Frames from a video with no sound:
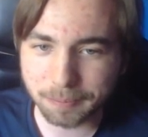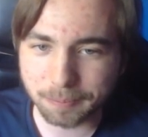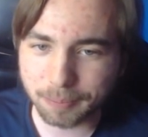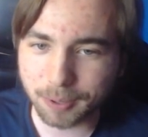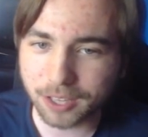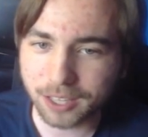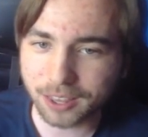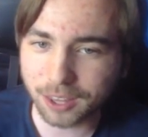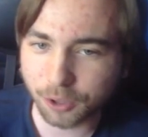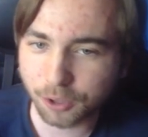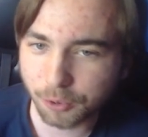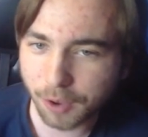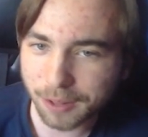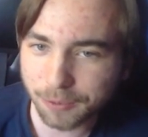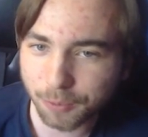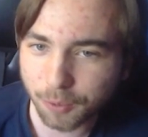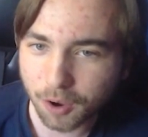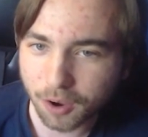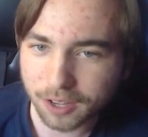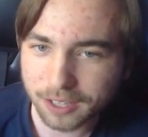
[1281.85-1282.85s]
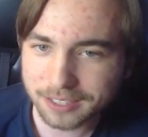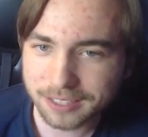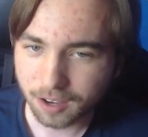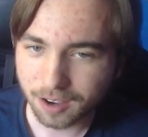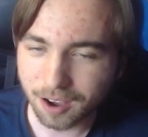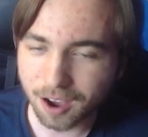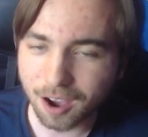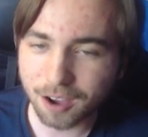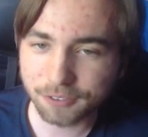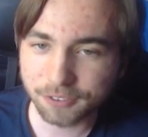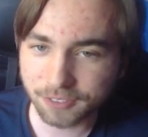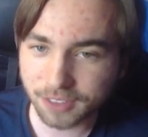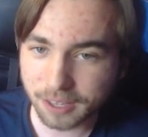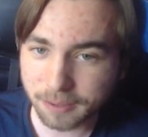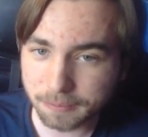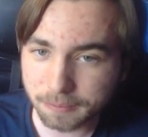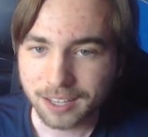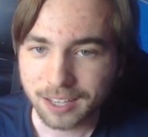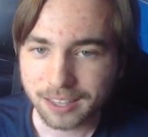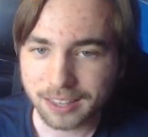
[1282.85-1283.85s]
and put in the grade 1s off of
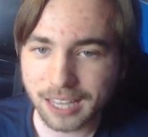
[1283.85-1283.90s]
them,